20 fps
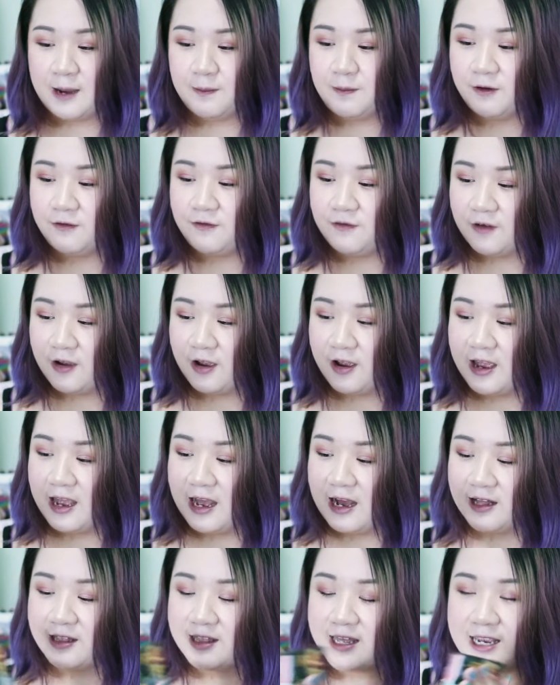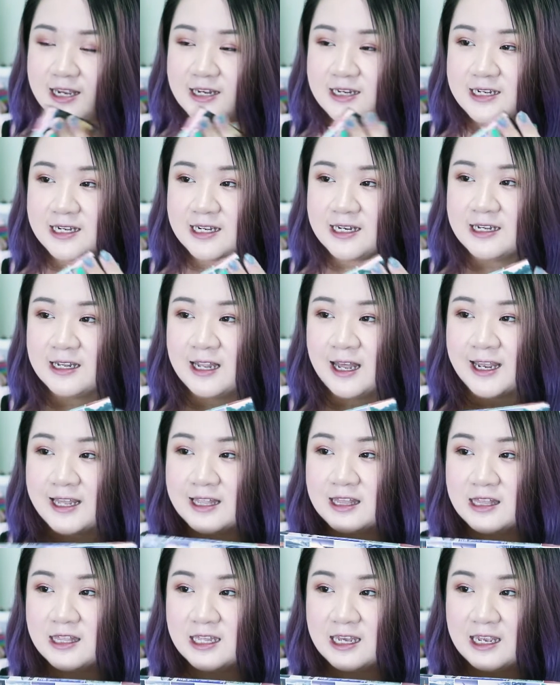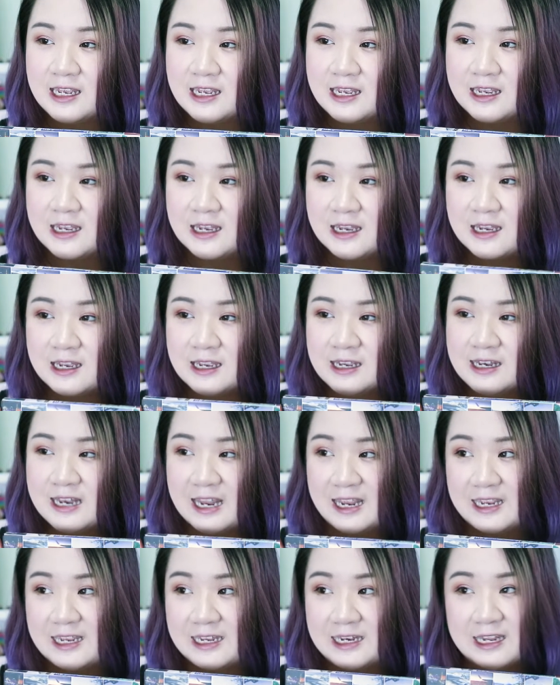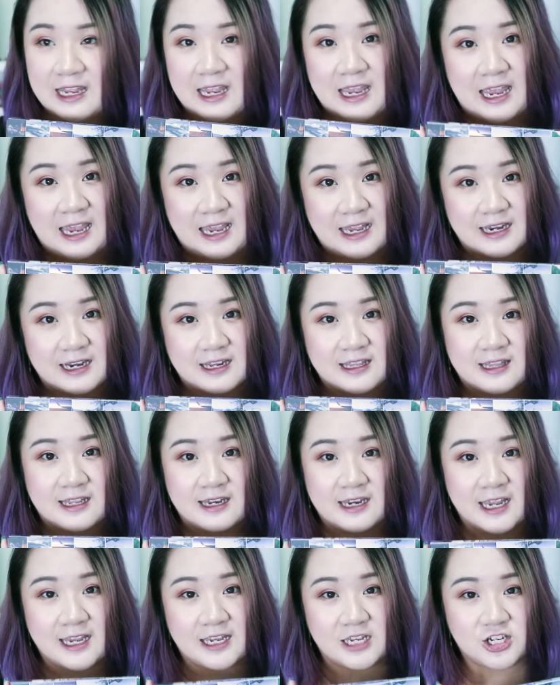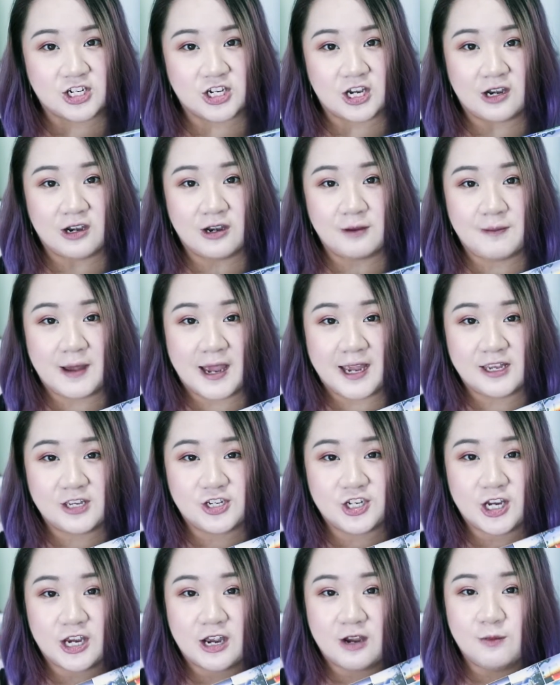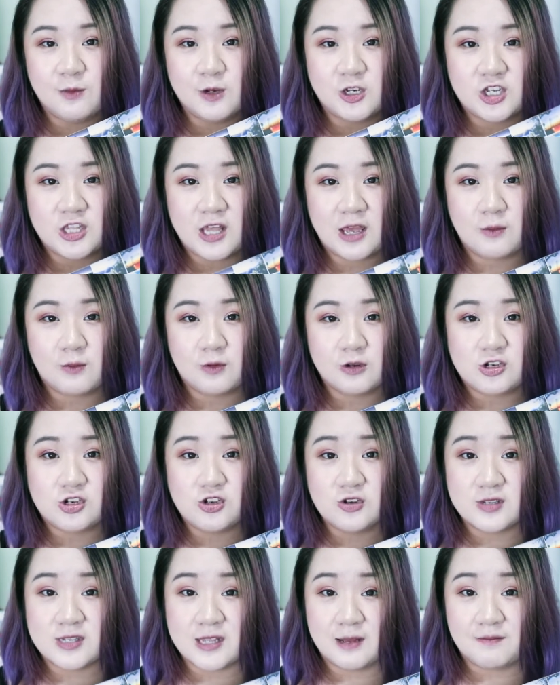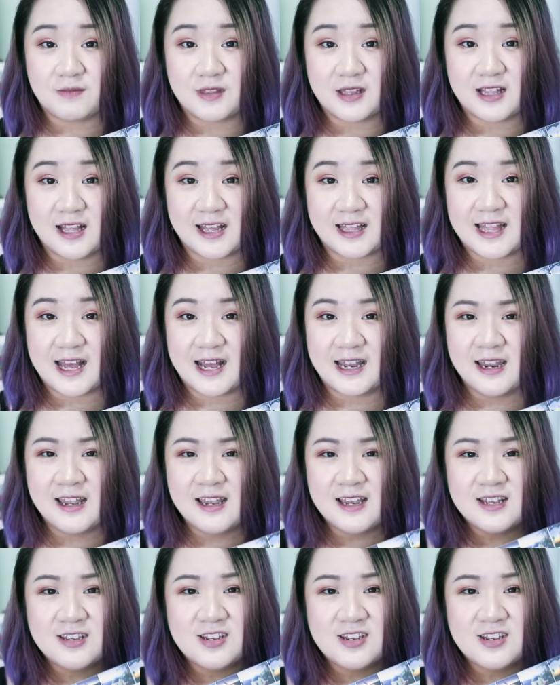I prefer how they did like the Naked Heat and the Naked Cherry packaging. I wish they would do something like that.